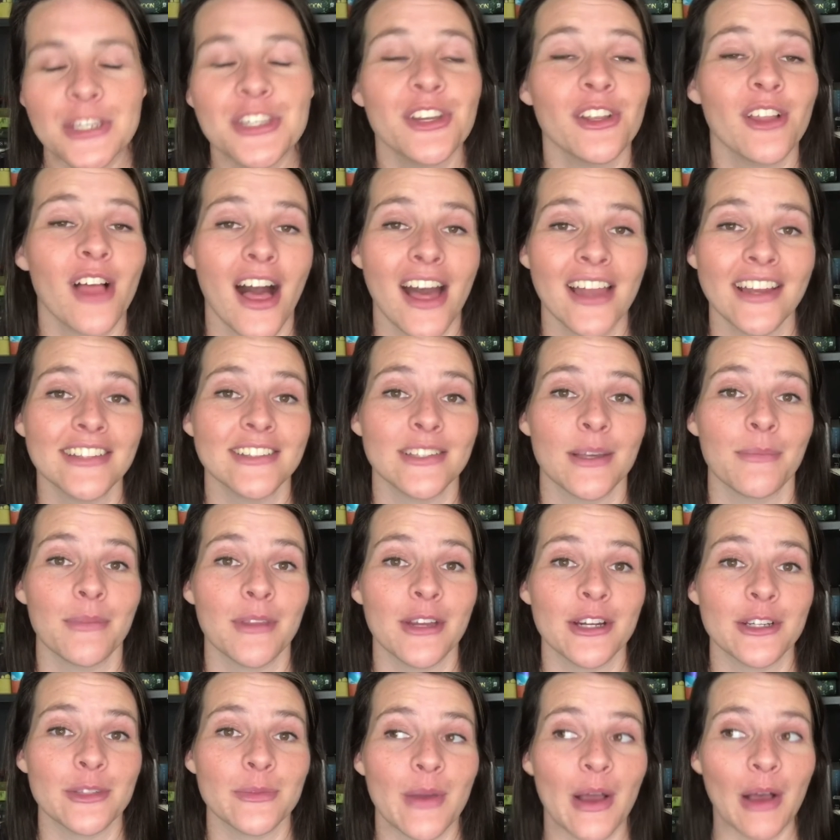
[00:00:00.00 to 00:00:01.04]
Shallan is up
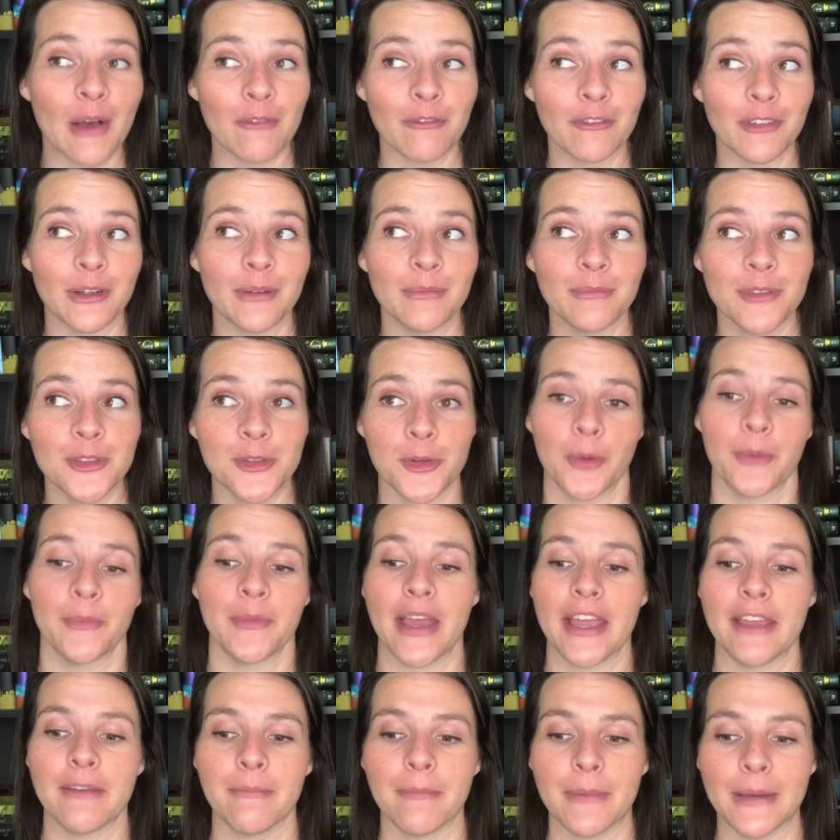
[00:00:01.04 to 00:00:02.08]
there as well from
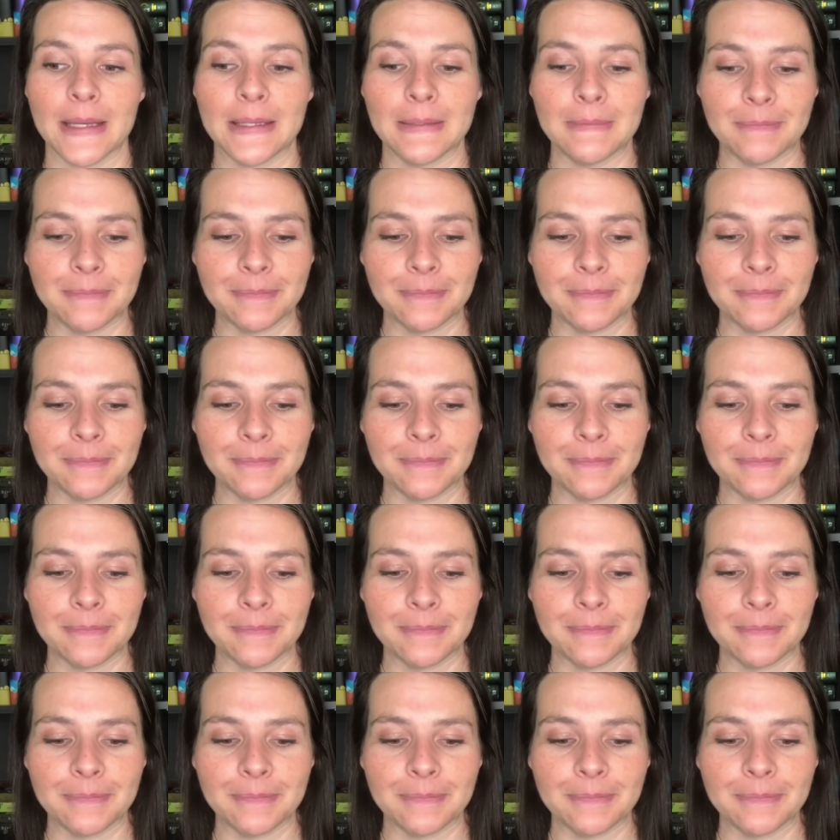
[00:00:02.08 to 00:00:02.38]
Stormlight, but